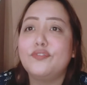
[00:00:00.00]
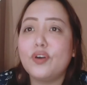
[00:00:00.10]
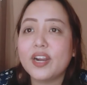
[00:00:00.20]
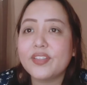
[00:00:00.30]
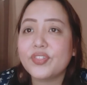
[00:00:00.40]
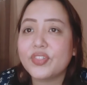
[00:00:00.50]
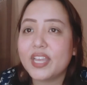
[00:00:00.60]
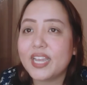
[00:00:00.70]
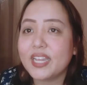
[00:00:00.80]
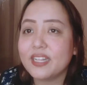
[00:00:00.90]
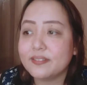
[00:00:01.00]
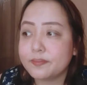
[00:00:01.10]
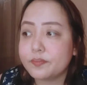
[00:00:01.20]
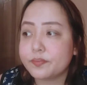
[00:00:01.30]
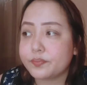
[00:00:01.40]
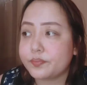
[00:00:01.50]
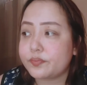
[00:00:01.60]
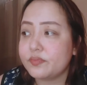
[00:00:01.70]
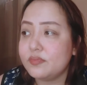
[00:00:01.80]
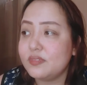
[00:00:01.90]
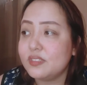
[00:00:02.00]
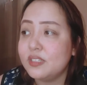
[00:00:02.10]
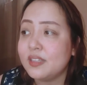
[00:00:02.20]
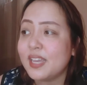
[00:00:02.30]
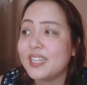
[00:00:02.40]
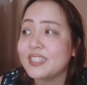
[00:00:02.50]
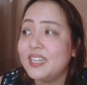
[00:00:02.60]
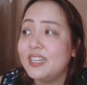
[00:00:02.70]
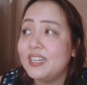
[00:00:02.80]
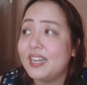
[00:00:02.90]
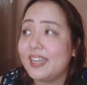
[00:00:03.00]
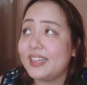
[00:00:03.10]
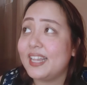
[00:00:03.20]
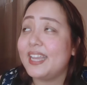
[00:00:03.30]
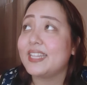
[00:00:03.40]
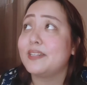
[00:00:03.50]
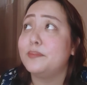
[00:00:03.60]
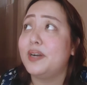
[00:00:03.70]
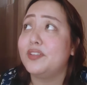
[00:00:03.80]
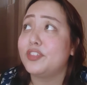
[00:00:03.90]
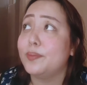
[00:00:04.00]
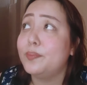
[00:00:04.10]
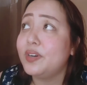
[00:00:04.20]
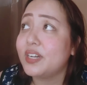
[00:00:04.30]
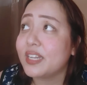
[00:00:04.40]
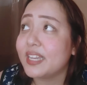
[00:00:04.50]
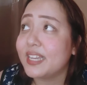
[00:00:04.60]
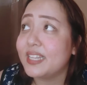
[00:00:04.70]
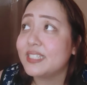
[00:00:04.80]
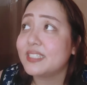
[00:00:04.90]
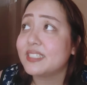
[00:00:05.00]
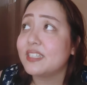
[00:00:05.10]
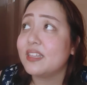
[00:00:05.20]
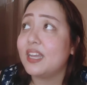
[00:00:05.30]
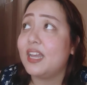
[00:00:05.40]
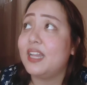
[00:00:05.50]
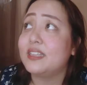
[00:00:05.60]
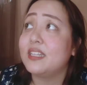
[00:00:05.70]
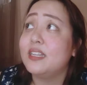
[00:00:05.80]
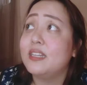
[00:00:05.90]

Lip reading: fourth thing that I liked about the book is that